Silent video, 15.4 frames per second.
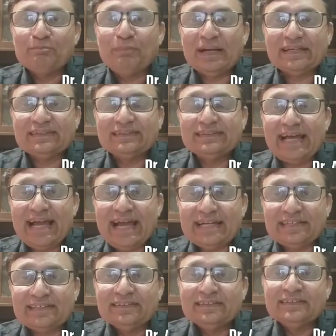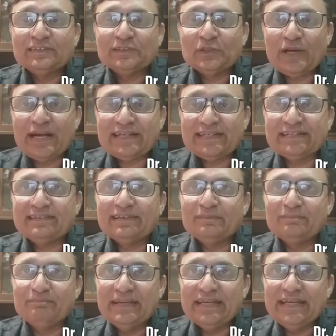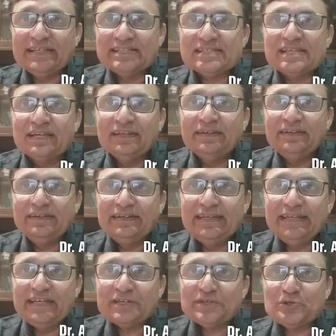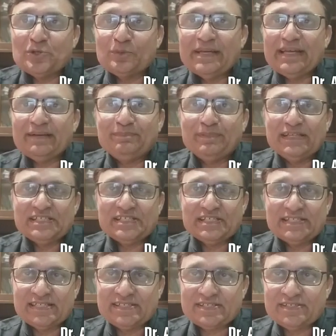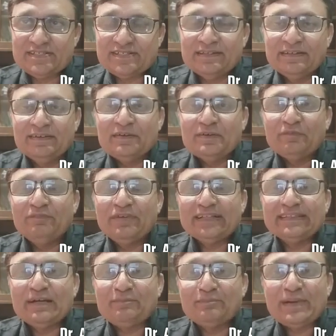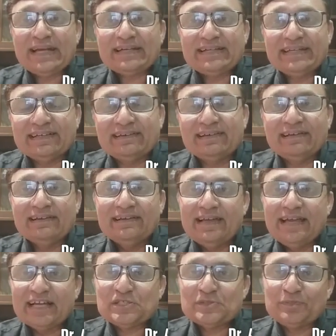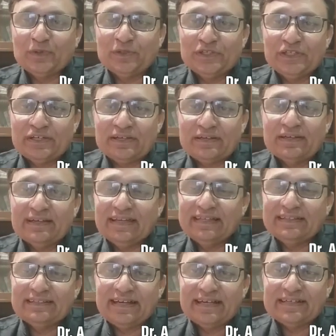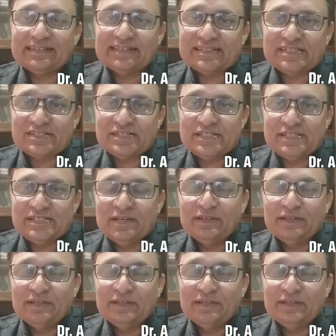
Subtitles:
But that theoretical base need to be appreciated with the practical exposure in the industry.